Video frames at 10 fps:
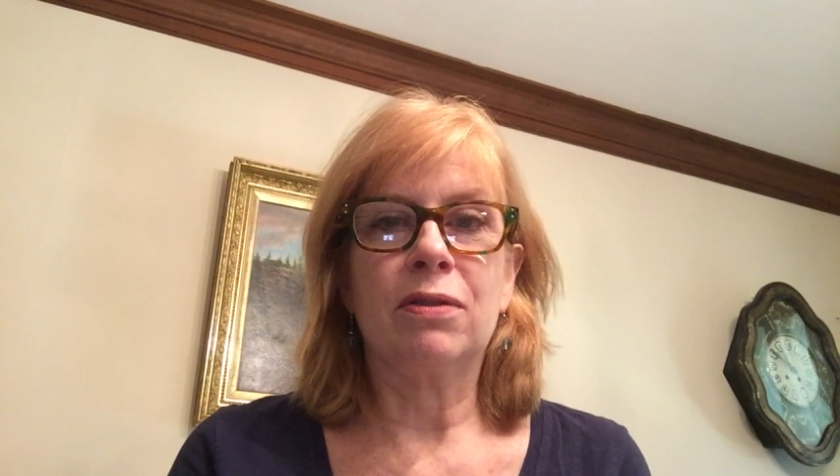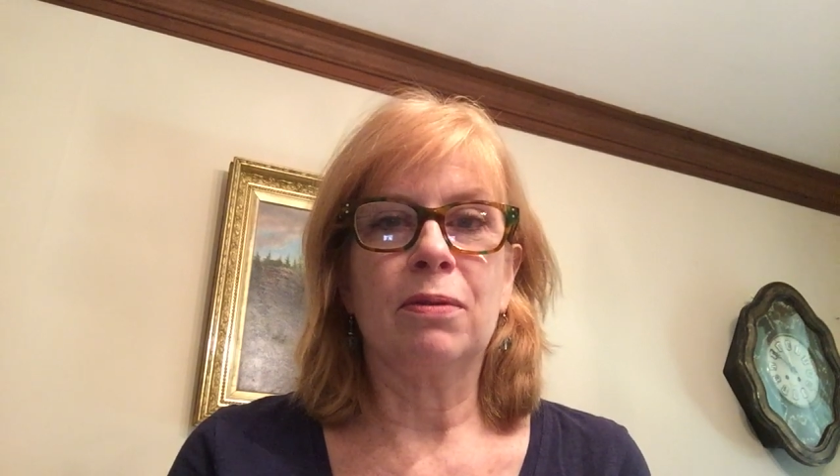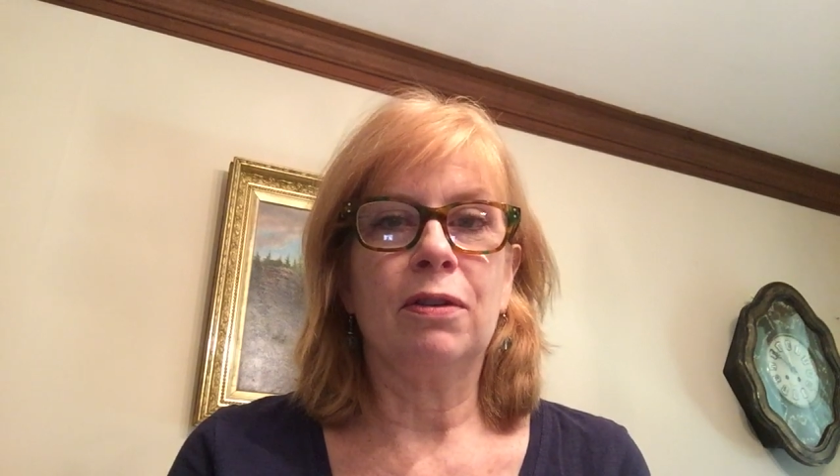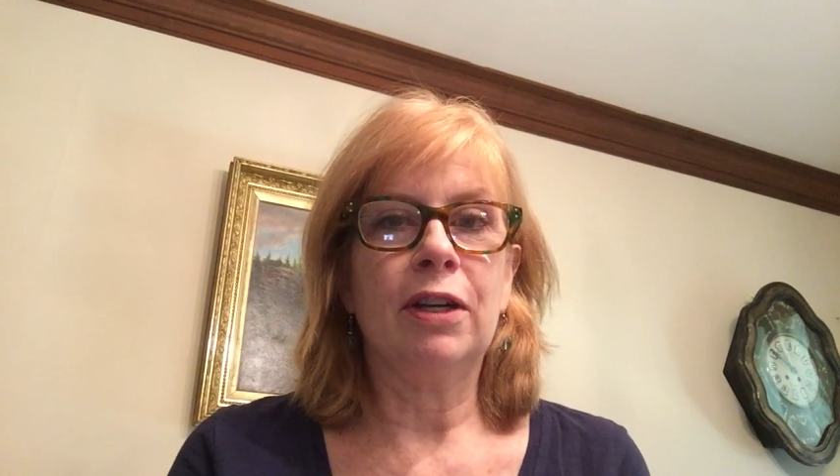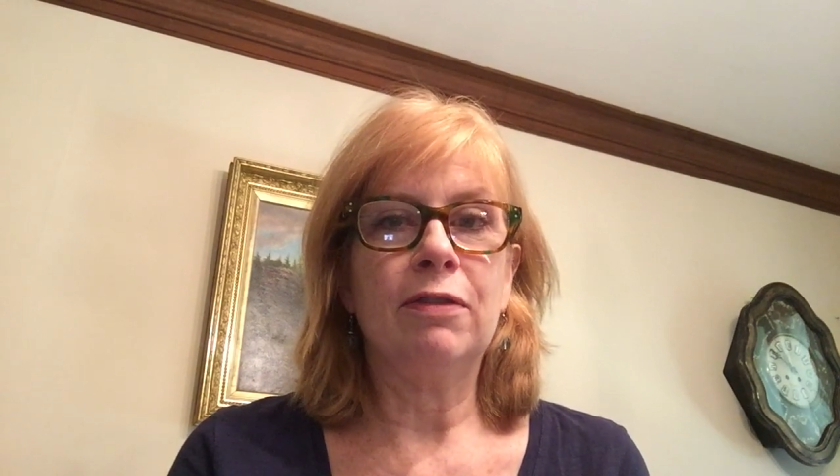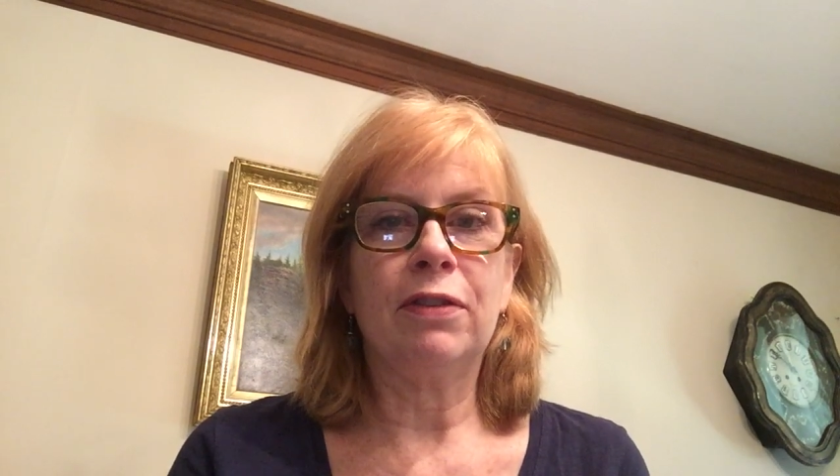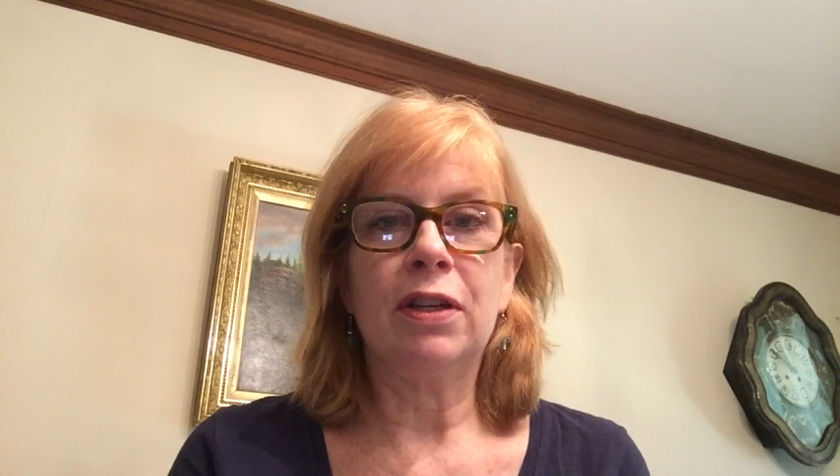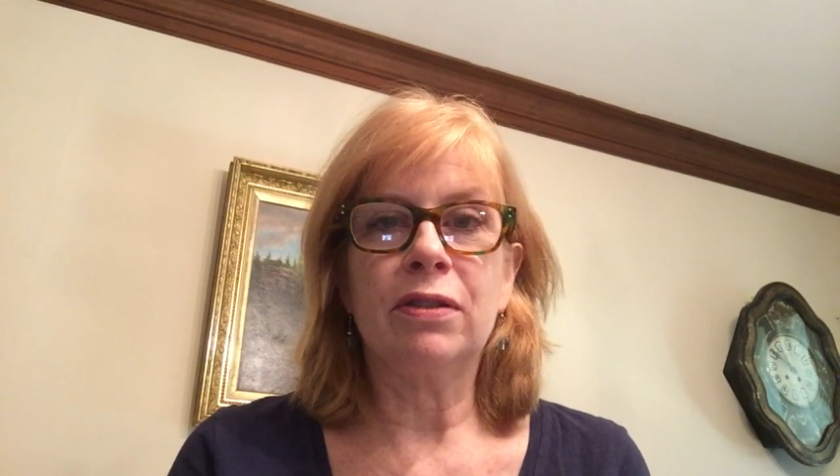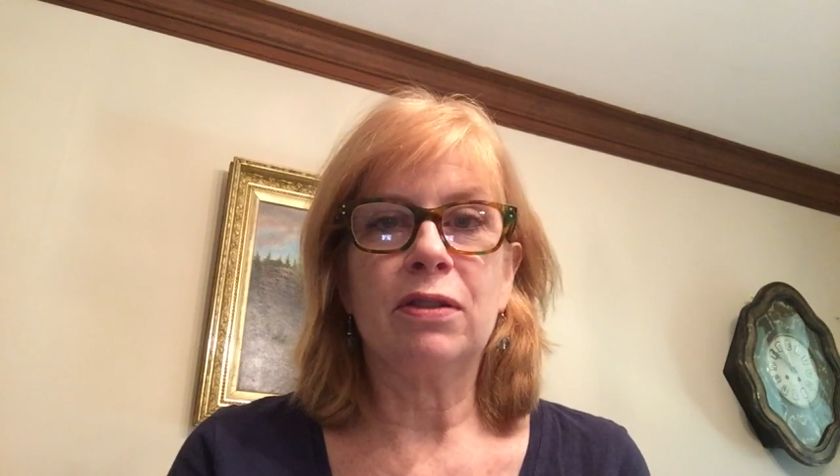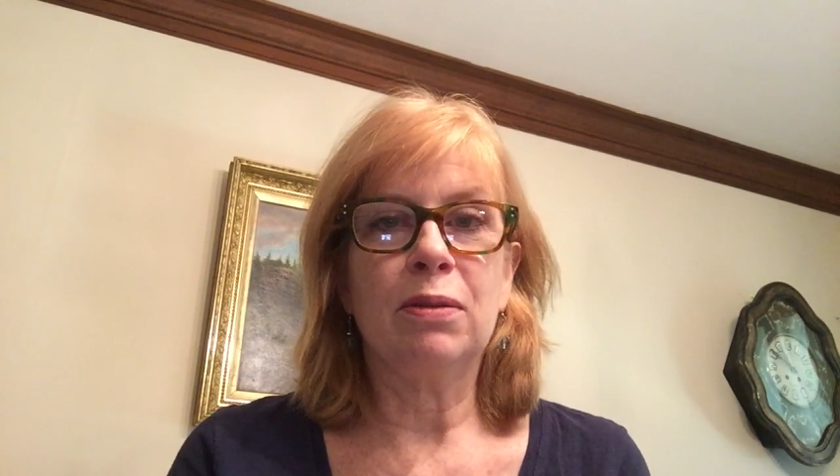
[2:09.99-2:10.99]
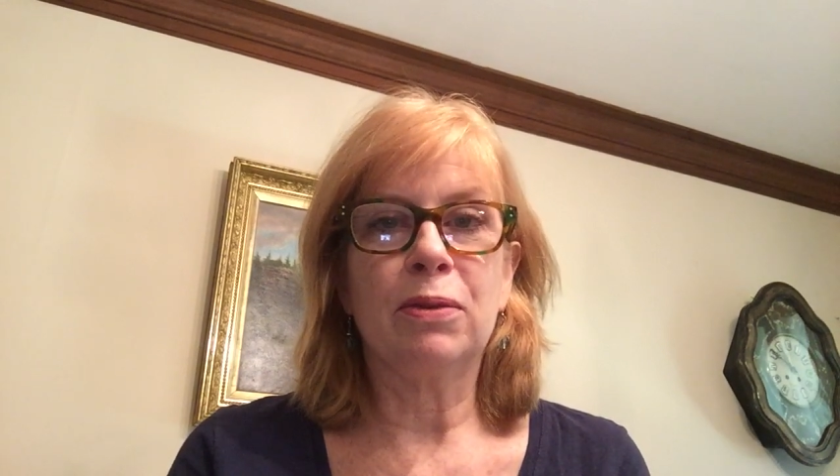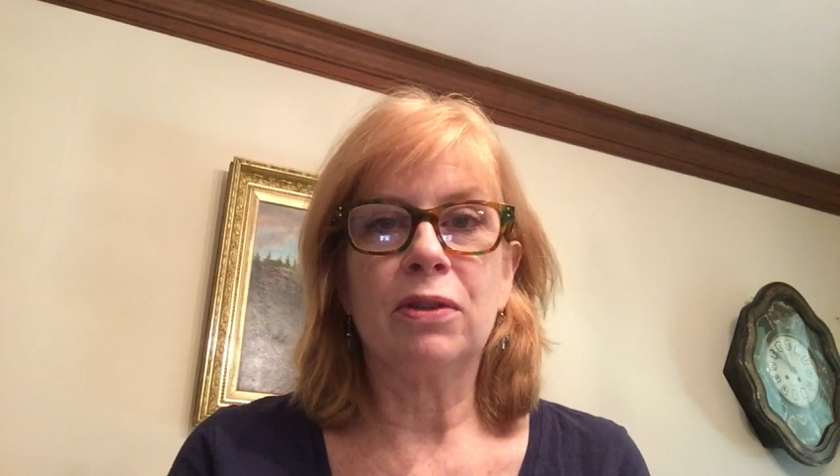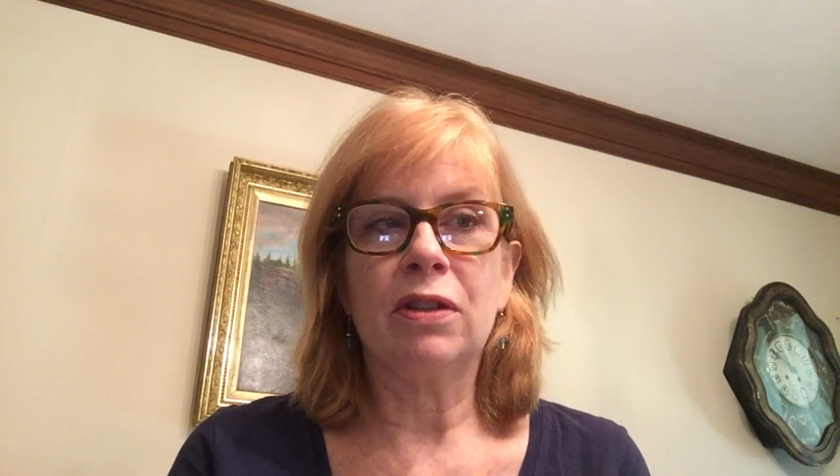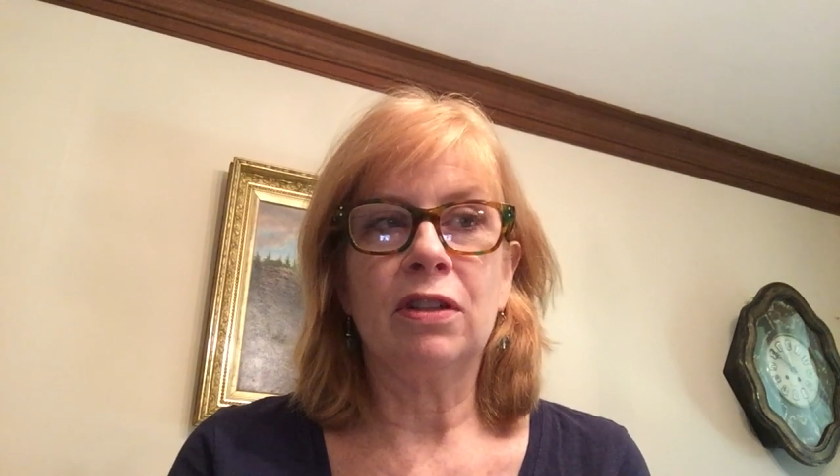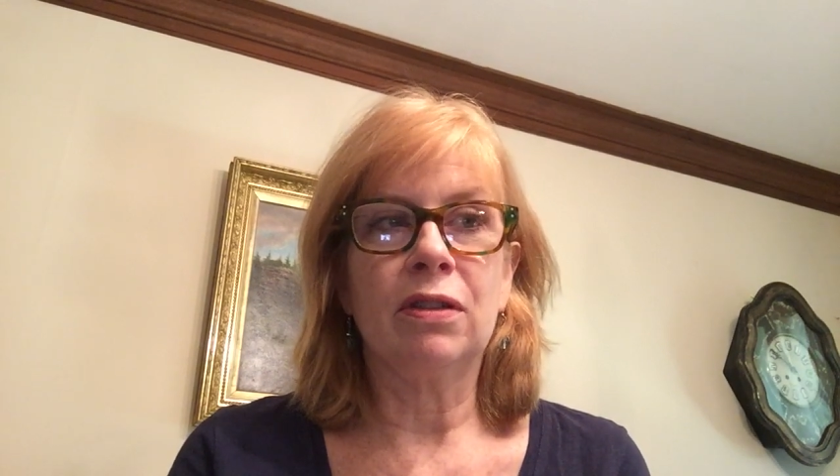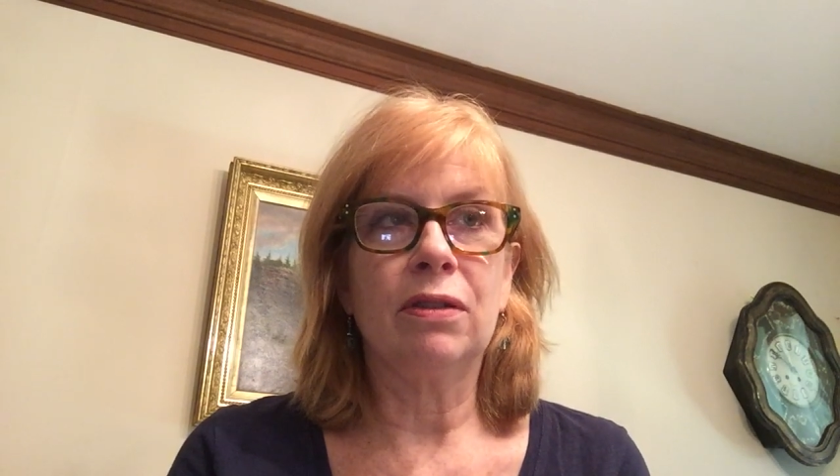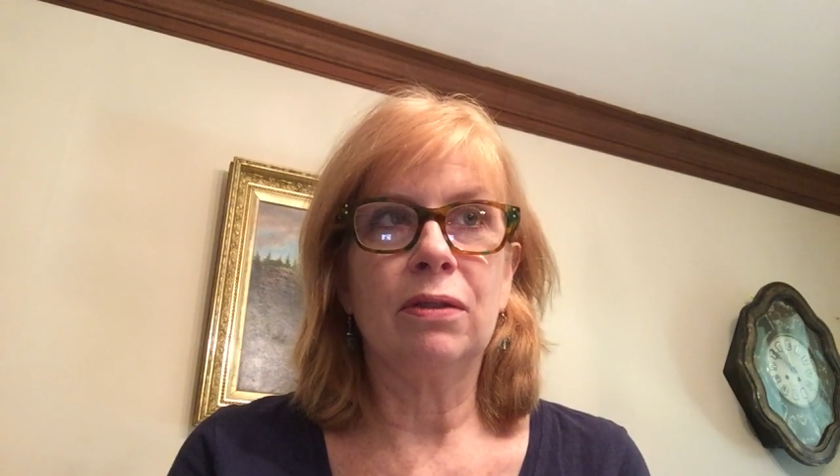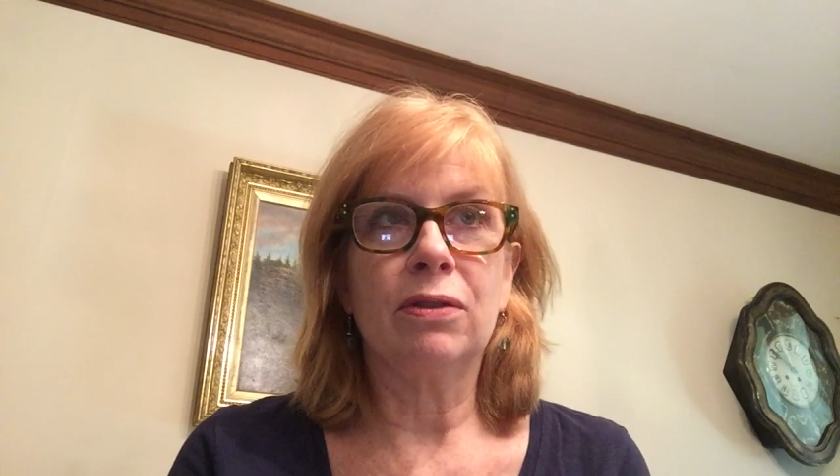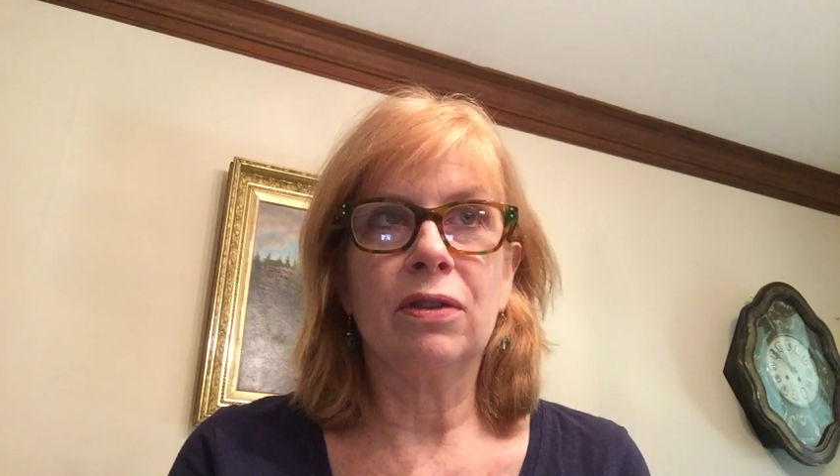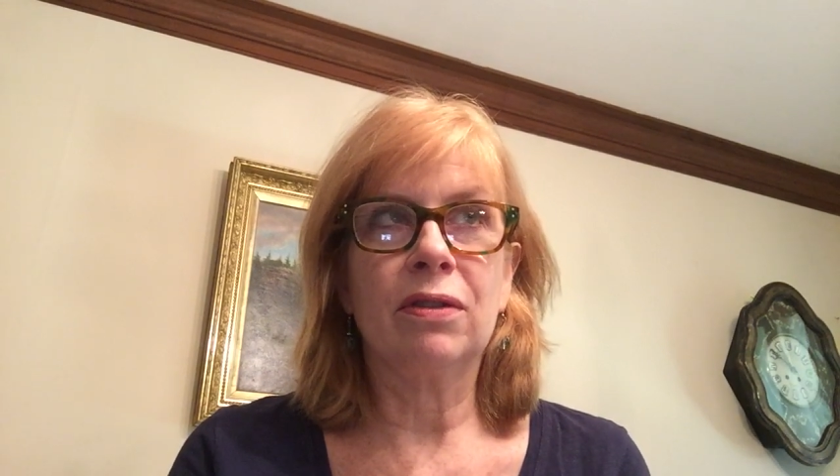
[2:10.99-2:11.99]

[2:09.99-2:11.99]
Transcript: some great floss tubers on here who are